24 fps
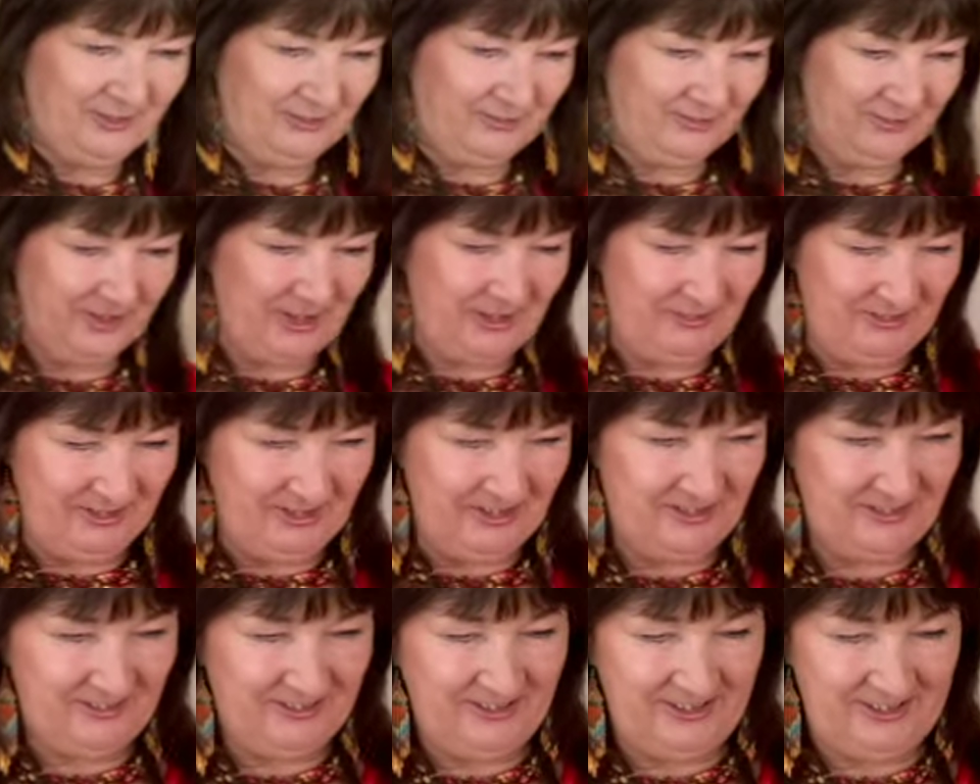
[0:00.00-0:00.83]
going
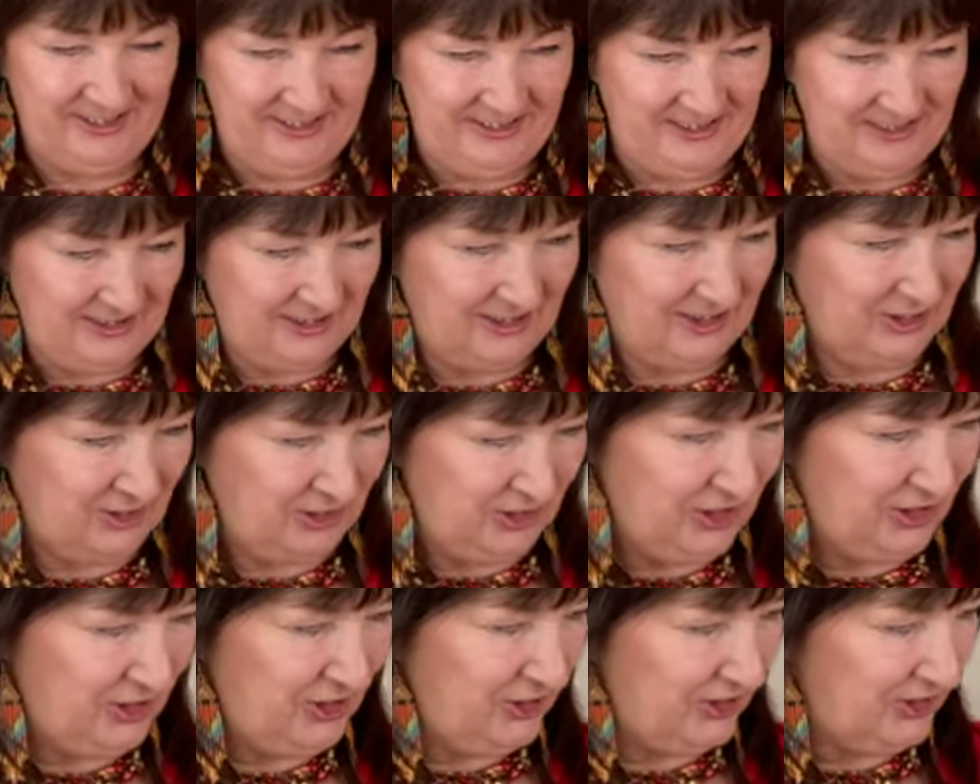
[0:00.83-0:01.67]
through these because
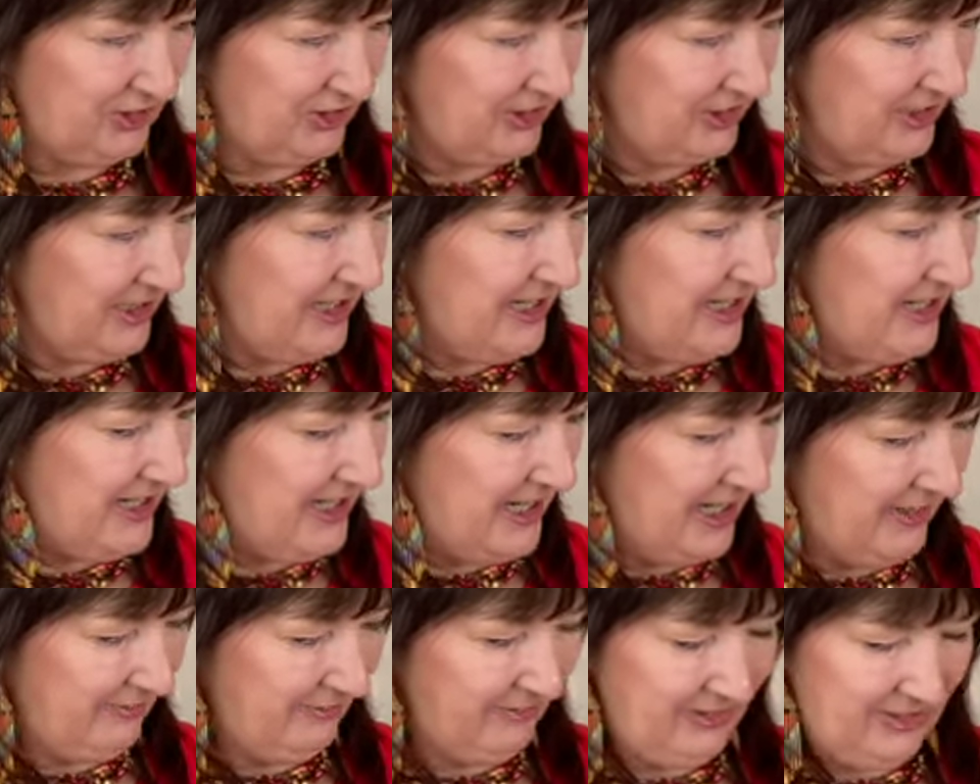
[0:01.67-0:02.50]
you just
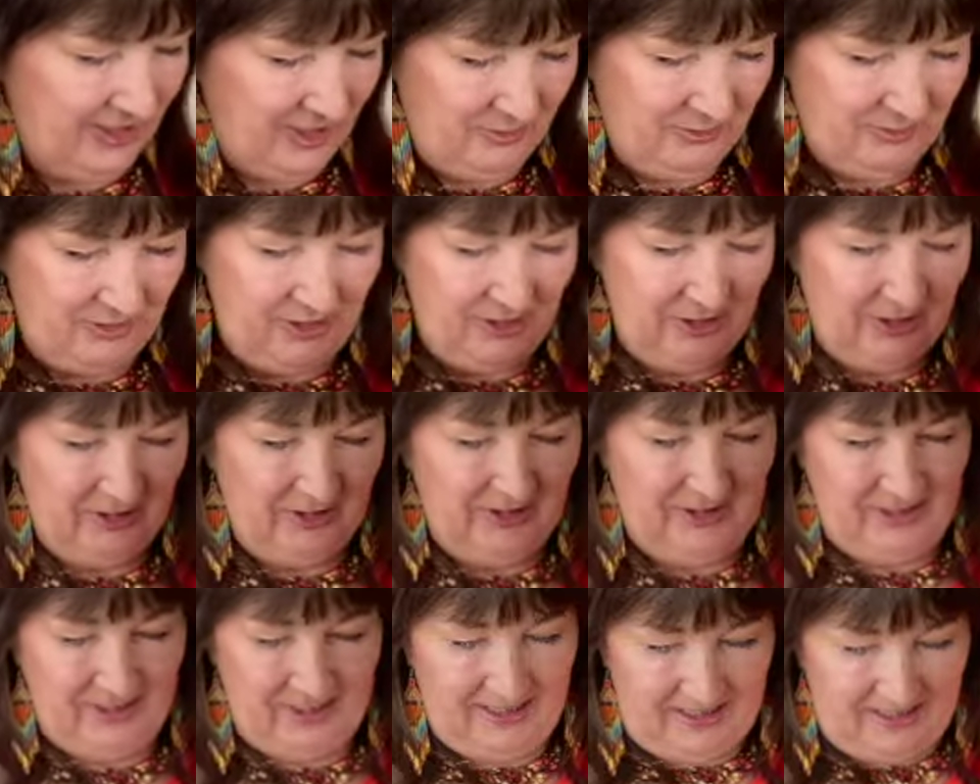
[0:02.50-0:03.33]
never know what you're
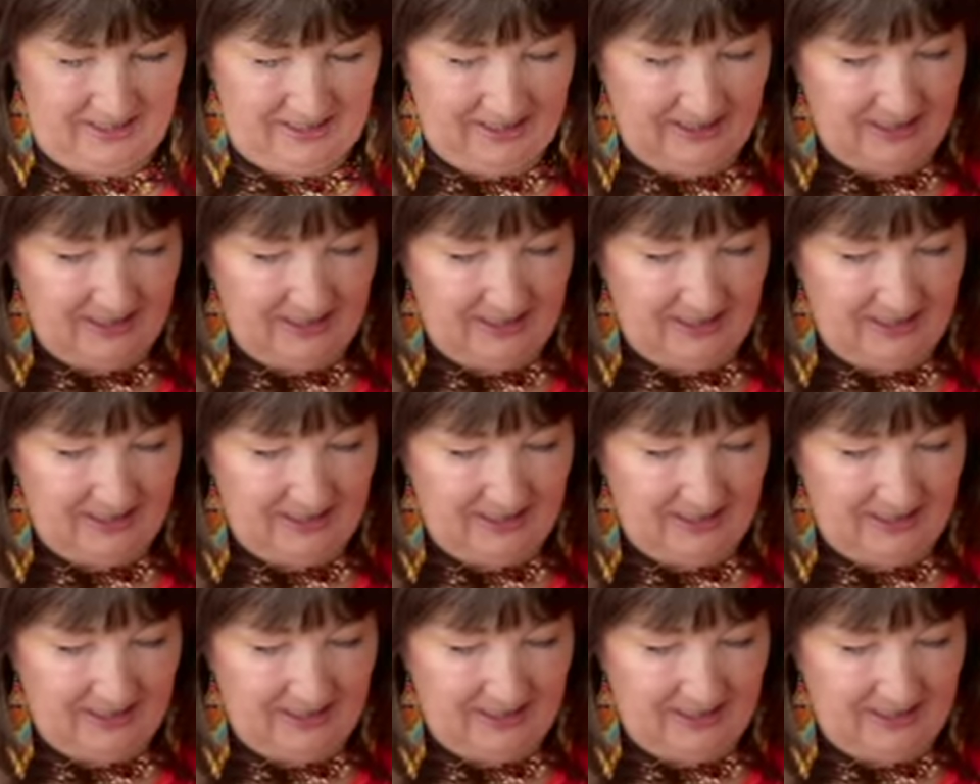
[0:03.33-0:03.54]
going to get.